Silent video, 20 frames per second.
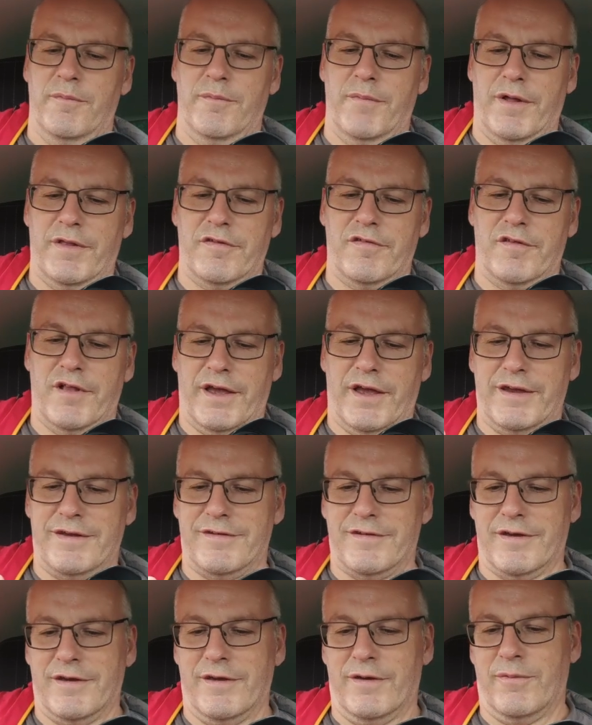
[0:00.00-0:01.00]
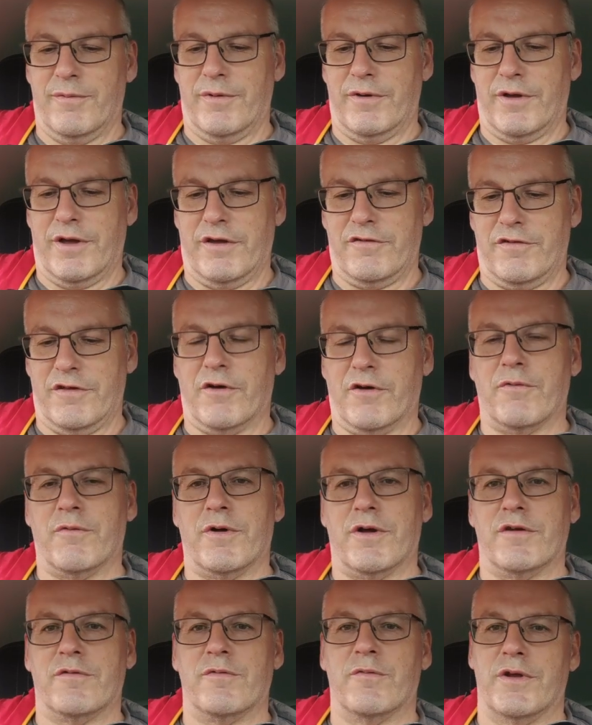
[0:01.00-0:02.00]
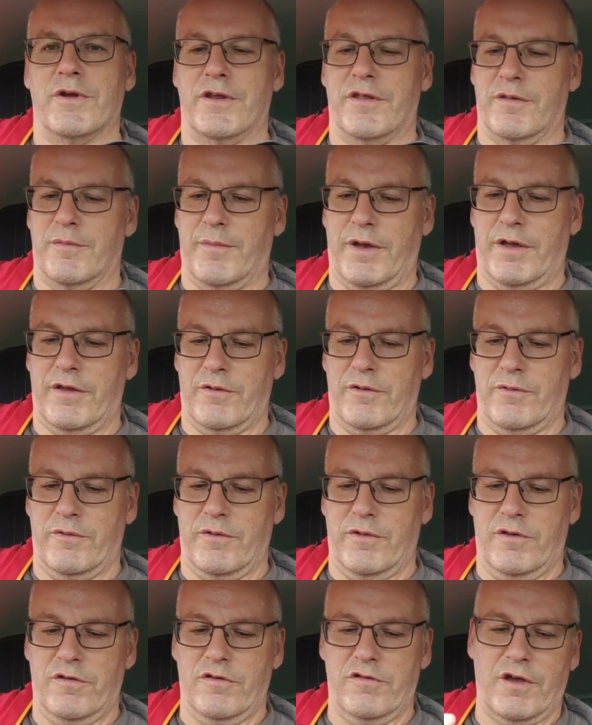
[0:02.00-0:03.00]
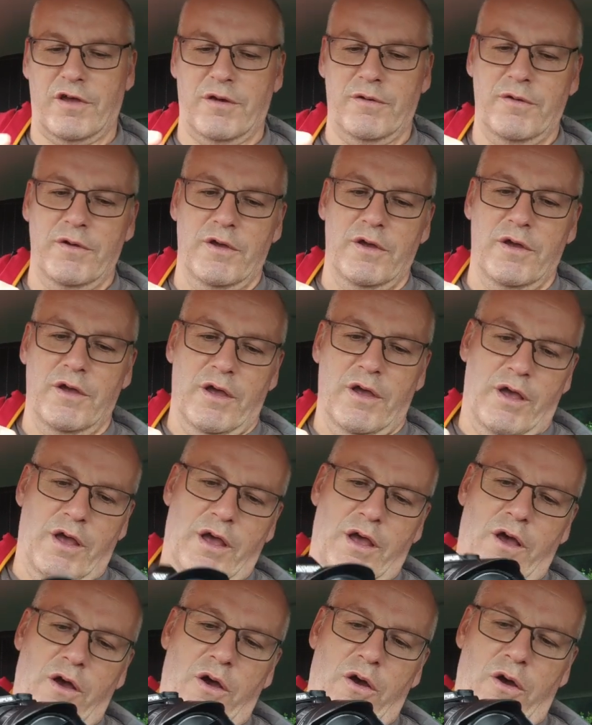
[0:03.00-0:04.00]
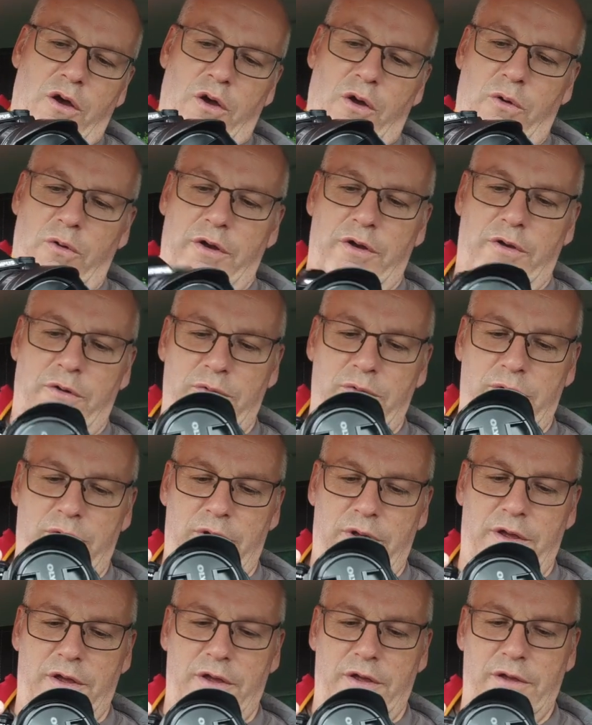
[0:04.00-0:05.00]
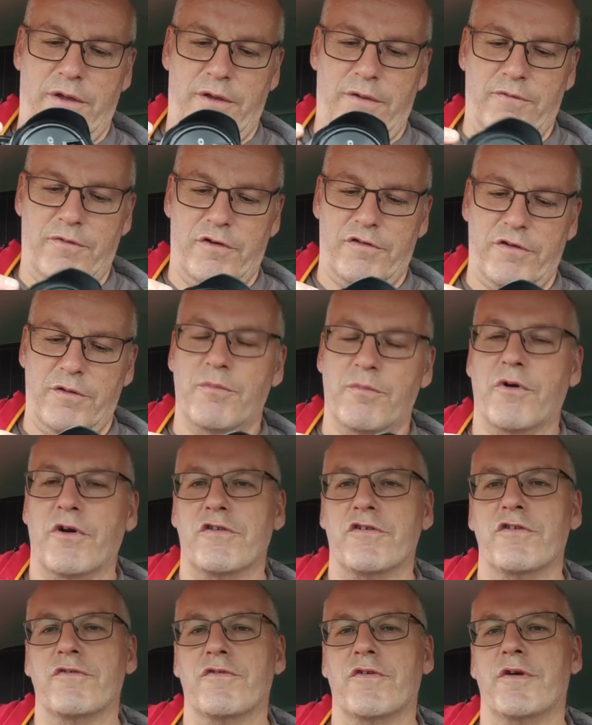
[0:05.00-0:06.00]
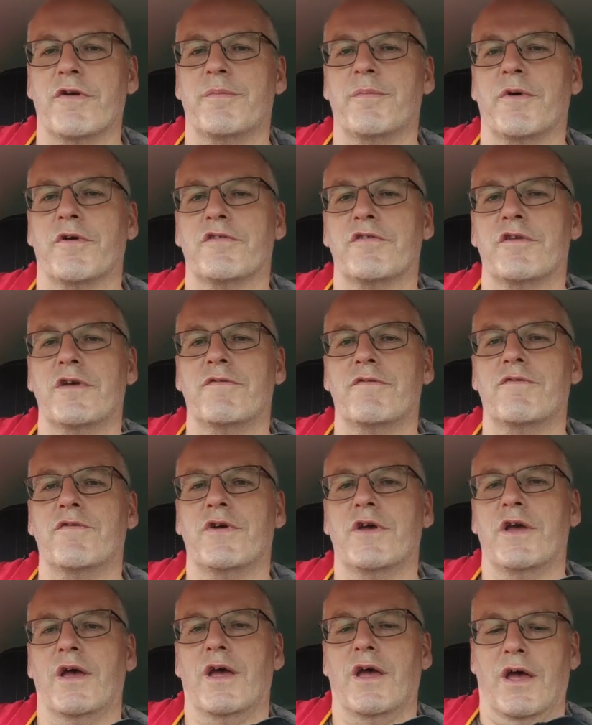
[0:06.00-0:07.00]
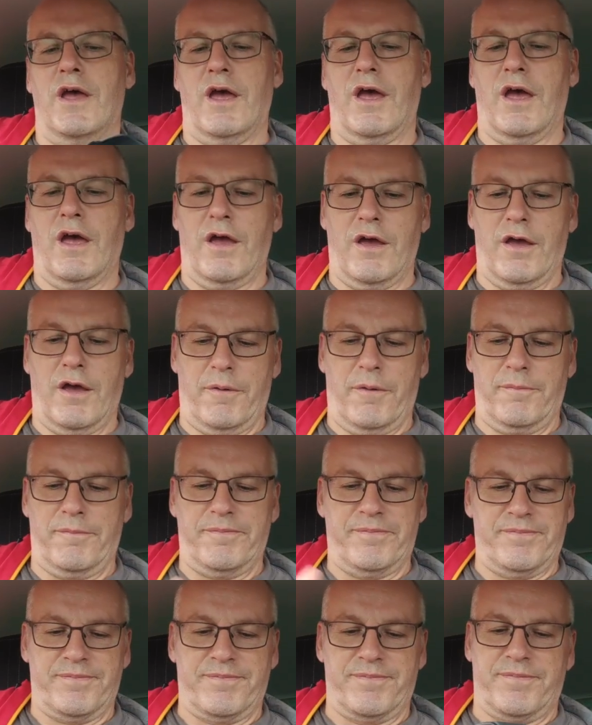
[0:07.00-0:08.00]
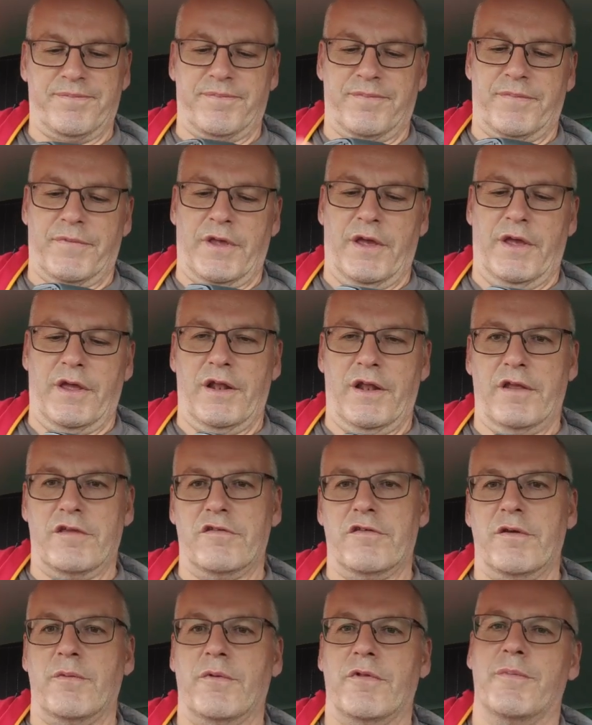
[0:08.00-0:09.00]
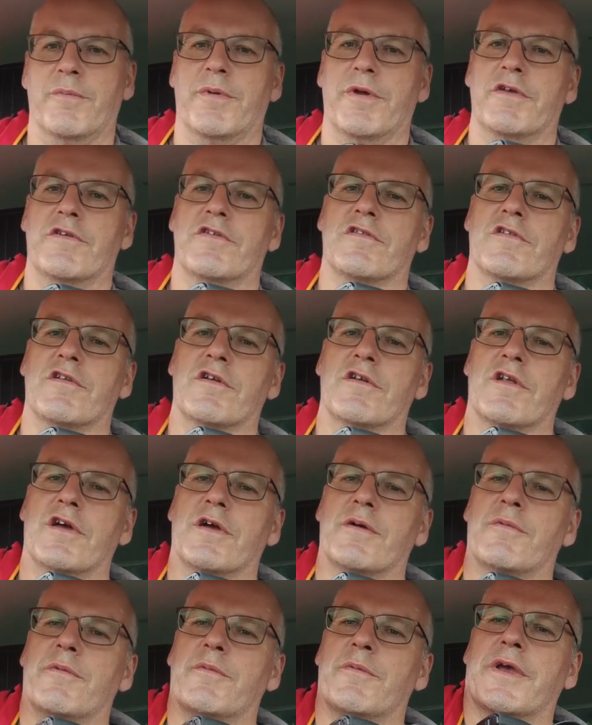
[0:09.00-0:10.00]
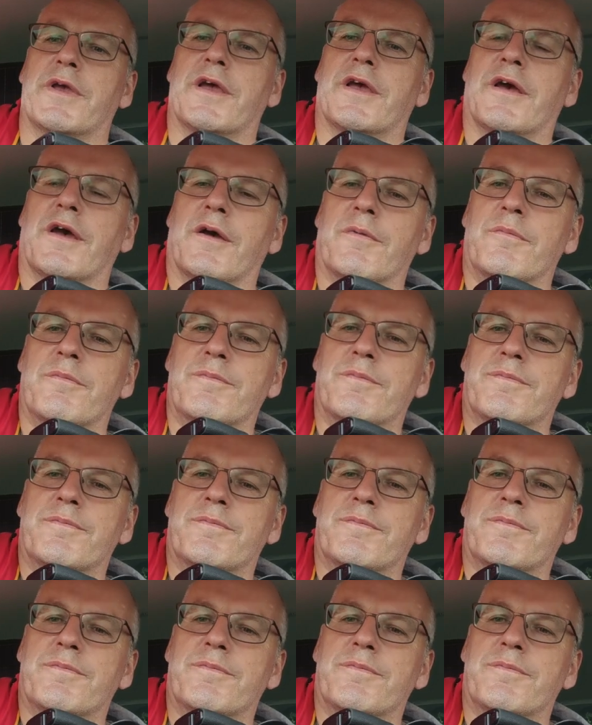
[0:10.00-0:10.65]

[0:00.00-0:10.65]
months later when I actually got around to reading the manual. So, all in all, first impressions very positive. Let's see what the pictures look like when we get home.